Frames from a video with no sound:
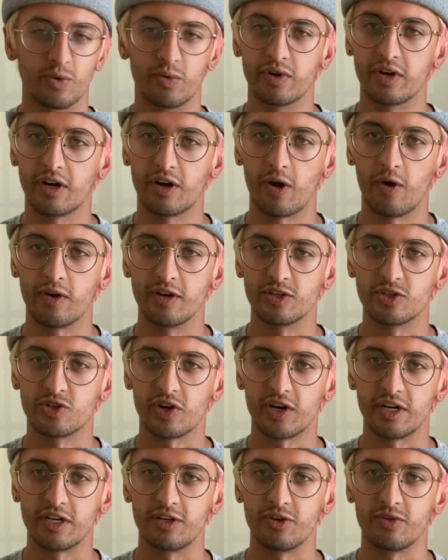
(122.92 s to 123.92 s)
we're gonna go ahead and try
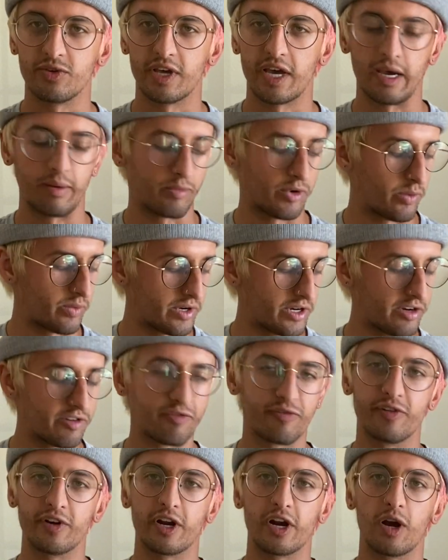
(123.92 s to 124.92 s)
to do that, but we need to
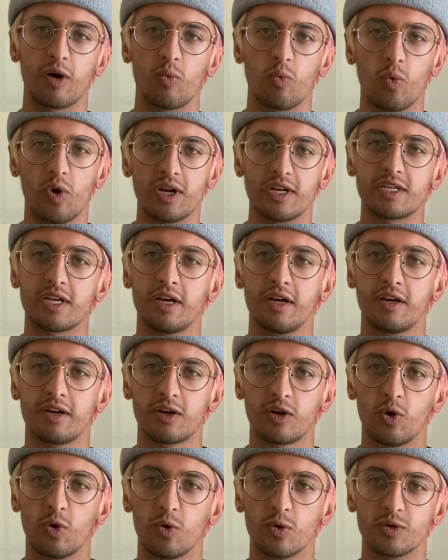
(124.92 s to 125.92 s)
figure out what
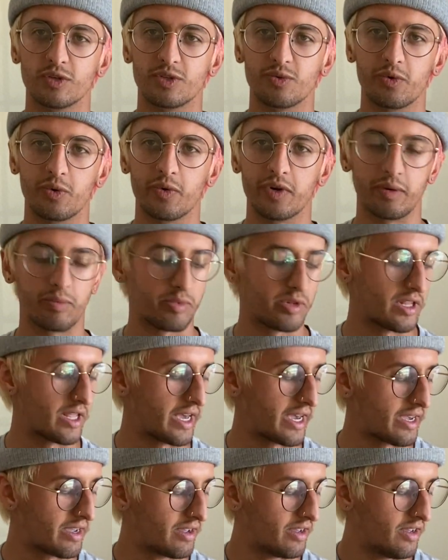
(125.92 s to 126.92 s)
chords we wanna
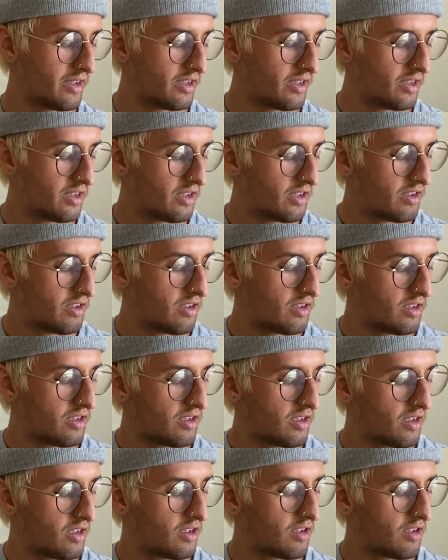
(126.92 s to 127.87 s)
play in